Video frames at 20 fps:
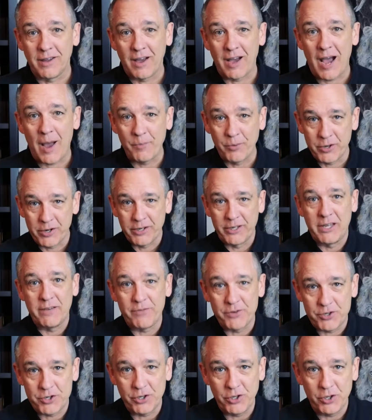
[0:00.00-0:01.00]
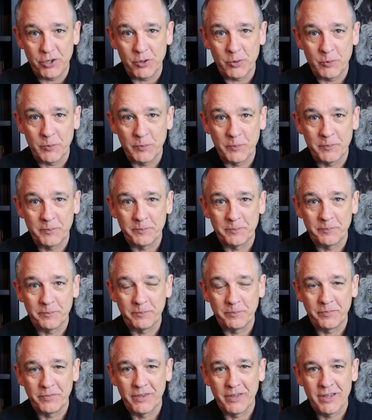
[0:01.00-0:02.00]
I'm going to give it to you.
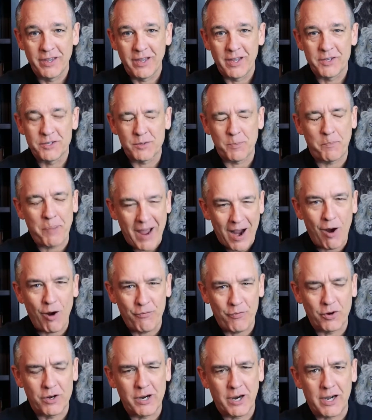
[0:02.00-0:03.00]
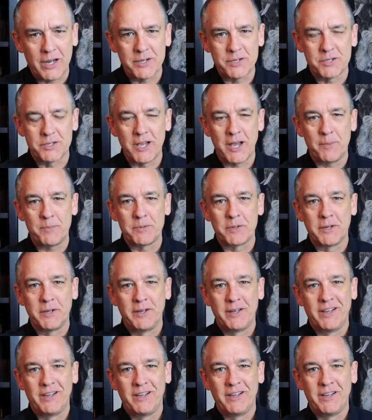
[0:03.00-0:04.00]
It's a powerful concept.
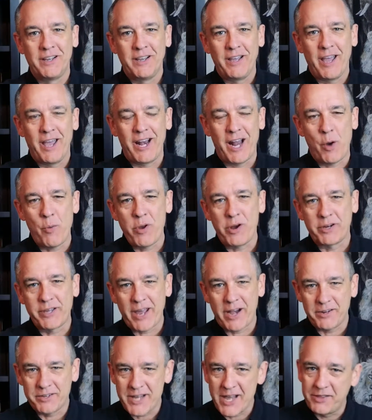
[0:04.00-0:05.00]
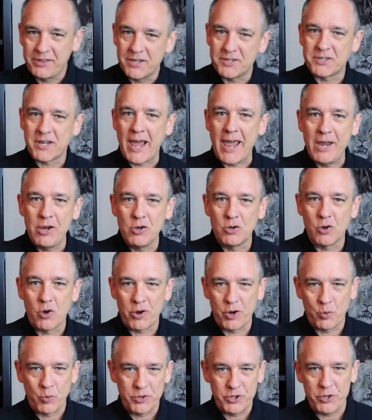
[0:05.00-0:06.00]
And I want to kind of take this angle
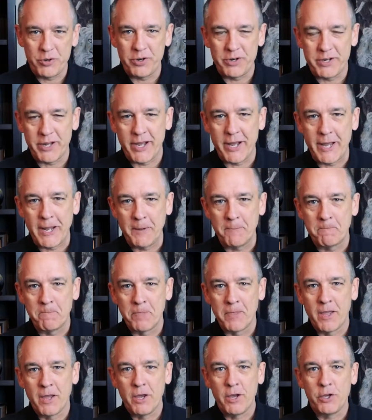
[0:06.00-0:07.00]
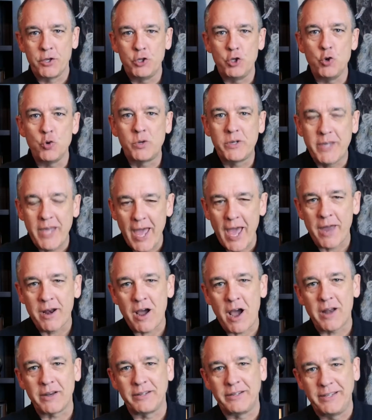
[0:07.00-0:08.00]
on it with you today. You
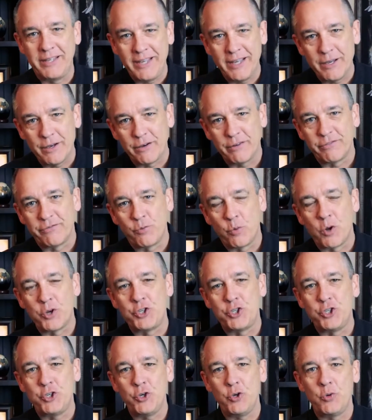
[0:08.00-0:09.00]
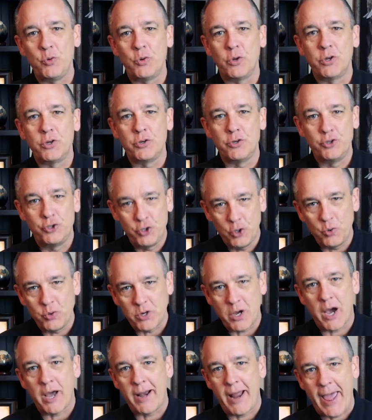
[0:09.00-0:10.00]
cannot give what you do
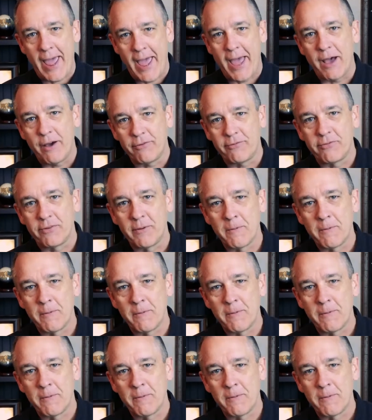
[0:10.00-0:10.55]
not have.